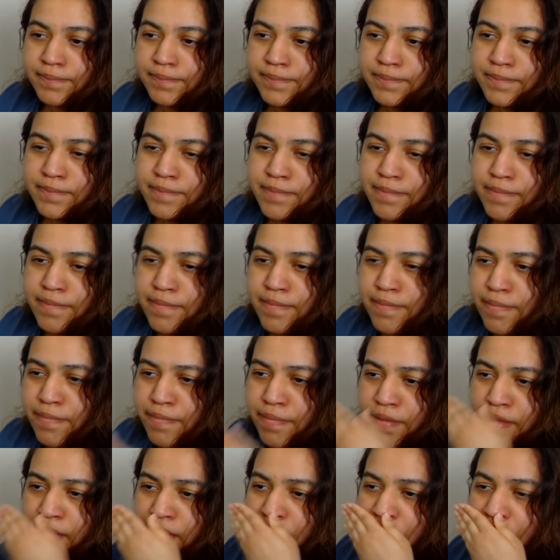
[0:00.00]

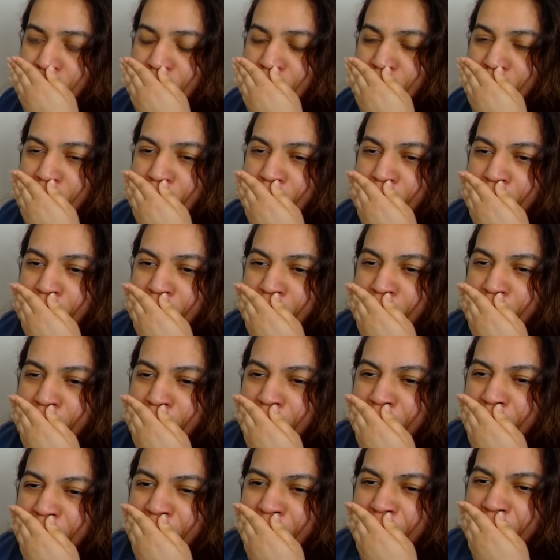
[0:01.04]

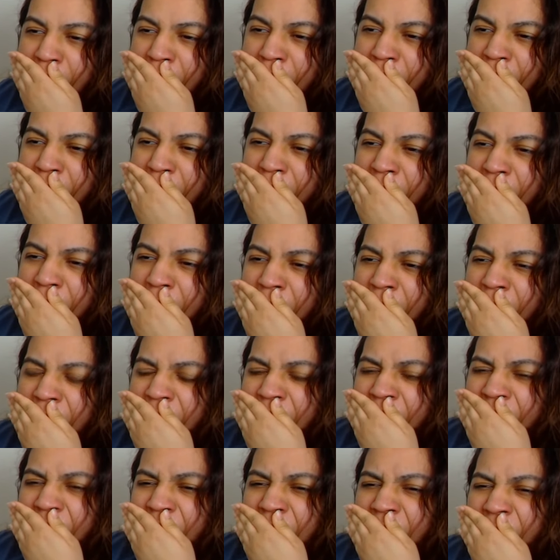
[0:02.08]

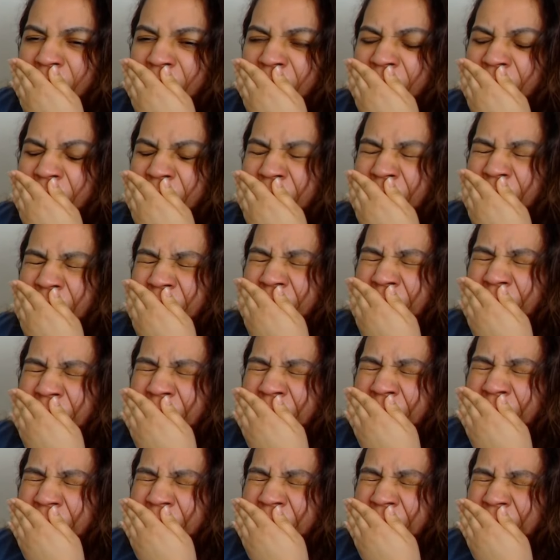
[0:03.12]

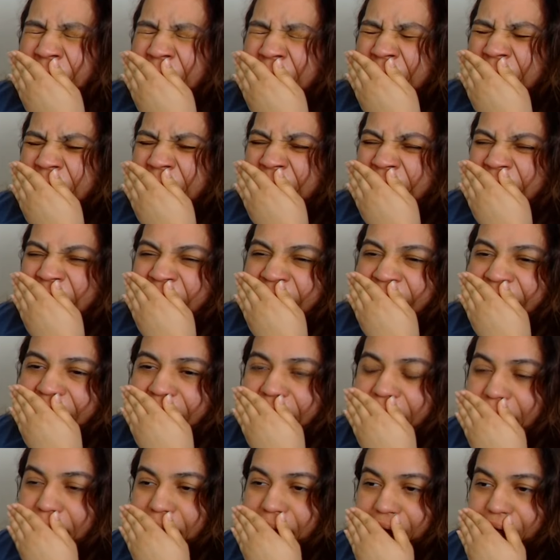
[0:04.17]

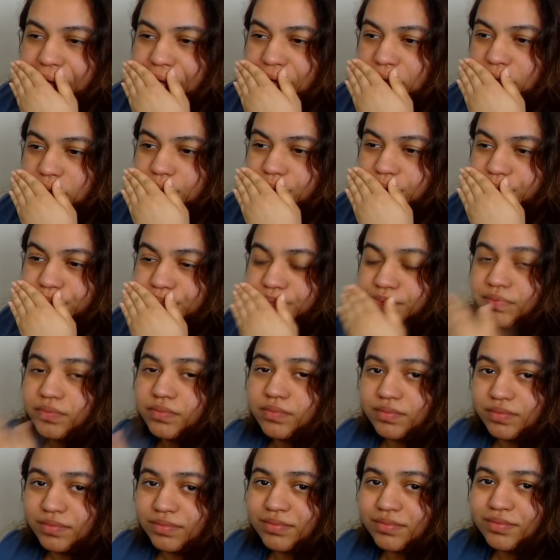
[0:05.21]

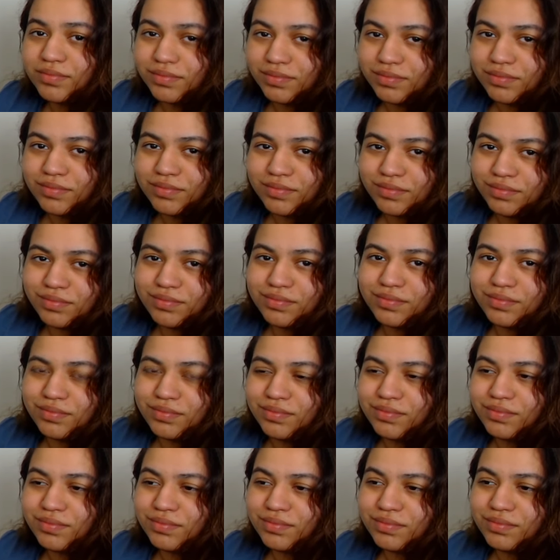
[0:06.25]

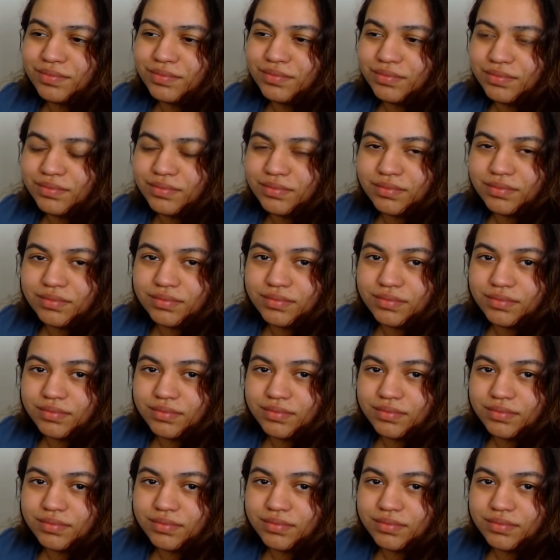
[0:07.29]
(not speaking)